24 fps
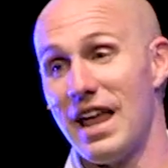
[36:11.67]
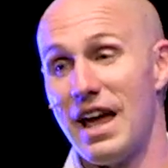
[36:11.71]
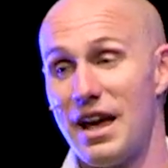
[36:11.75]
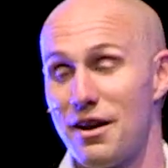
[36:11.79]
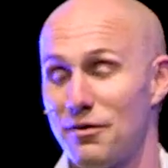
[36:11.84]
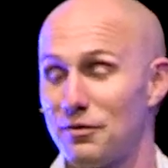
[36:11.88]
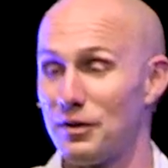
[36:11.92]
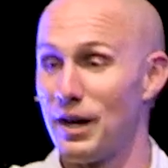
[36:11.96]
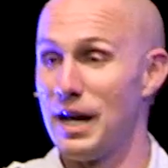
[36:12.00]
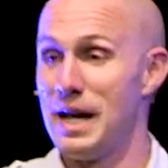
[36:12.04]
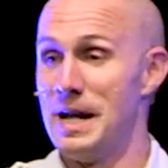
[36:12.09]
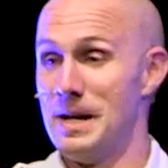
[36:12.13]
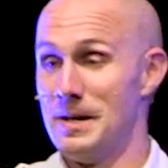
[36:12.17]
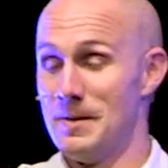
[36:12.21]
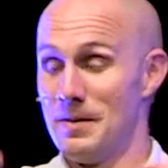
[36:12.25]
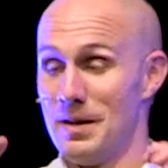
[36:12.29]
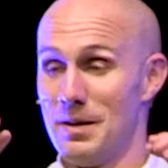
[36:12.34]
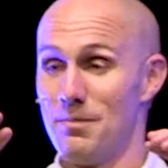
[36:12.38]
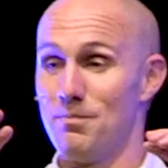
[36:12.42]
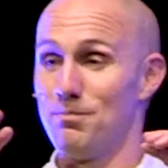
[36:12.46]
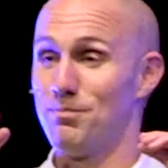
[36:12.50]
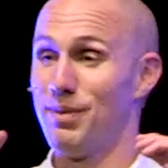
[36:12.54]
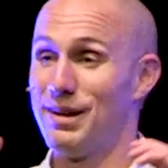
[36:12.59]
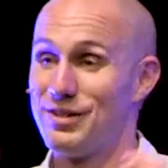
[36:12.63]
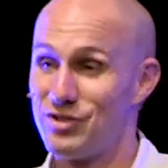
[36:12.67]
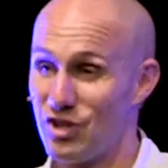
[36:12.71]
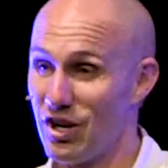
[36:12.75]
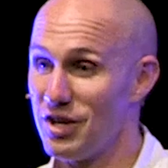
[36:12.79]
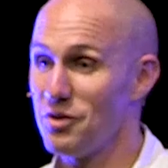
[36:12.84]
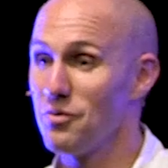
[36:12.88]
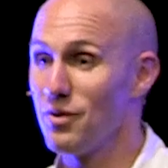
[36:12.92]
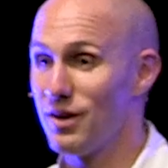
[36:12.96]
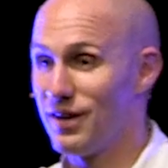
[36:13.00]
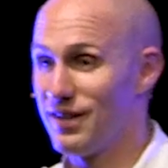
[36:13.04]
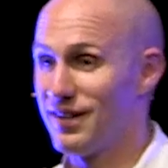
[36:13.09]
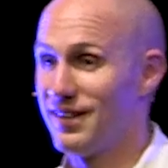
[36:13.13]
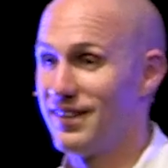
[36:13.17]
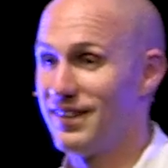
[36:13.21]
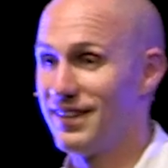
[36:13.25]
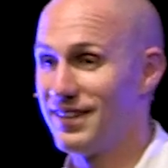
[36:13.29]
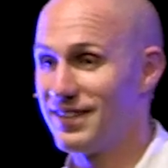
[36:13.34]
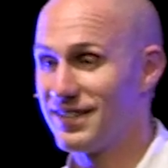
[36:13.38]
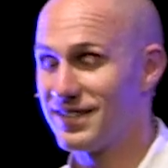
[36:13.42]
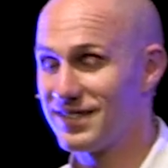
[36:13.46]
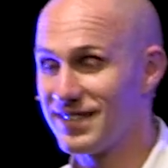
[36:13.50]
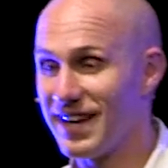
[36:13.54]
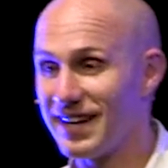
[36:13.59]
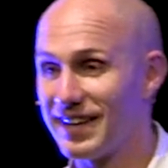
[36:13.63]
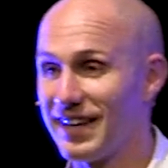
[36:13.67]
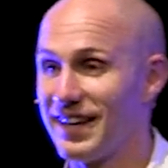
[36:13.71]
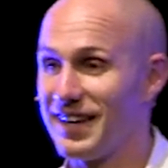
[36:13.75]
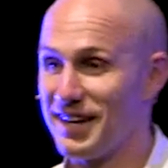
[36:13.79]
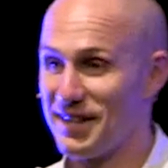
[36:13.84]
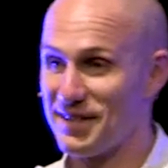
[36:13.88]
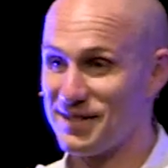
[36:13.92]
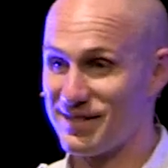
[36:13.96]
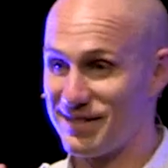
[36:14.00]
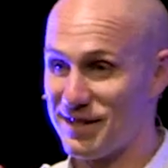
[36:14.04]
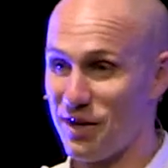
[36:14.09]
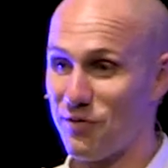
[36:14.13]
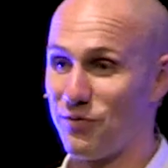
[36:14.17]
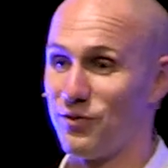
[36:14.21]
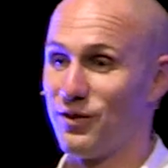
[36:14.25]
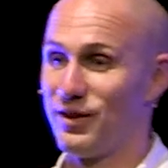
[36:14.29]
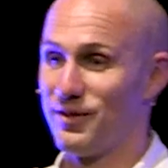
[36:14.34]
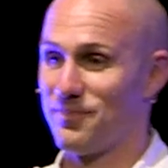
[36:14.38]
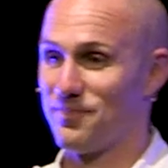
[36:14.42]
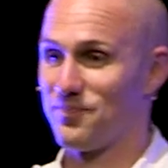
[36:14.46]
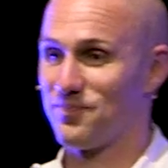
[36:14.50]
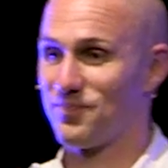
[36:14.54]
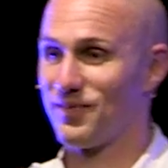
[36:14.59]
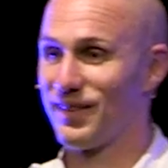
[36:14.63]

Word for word: life. But January 2nd is different.